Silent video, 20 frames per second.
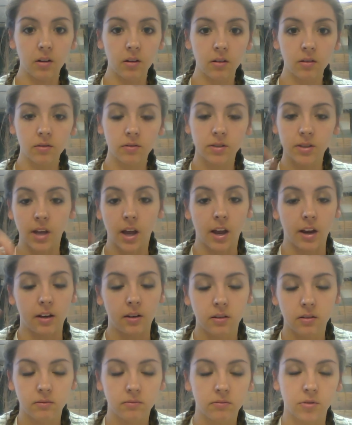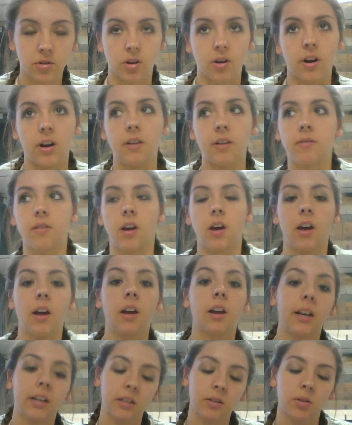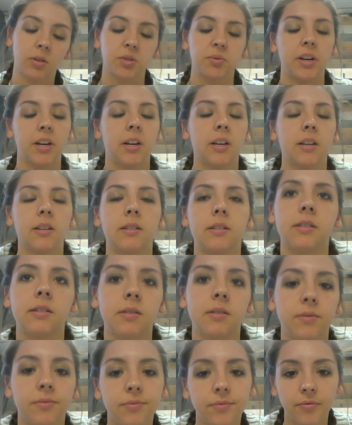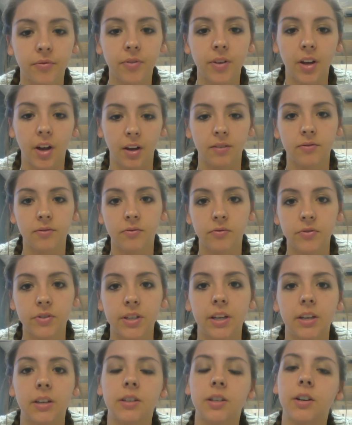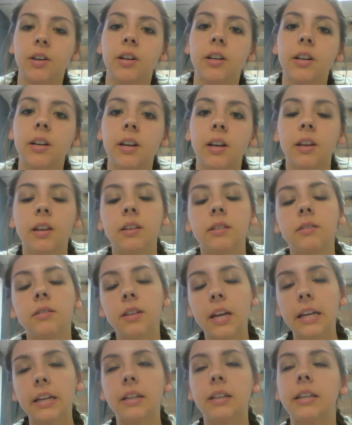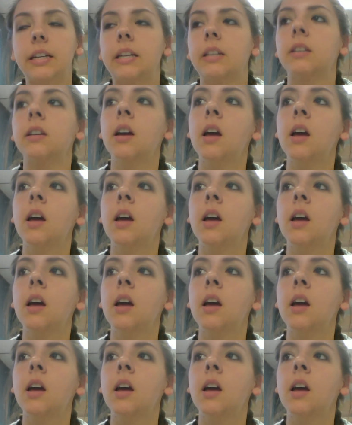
got to wash my hands and got sanitary again and cleaned.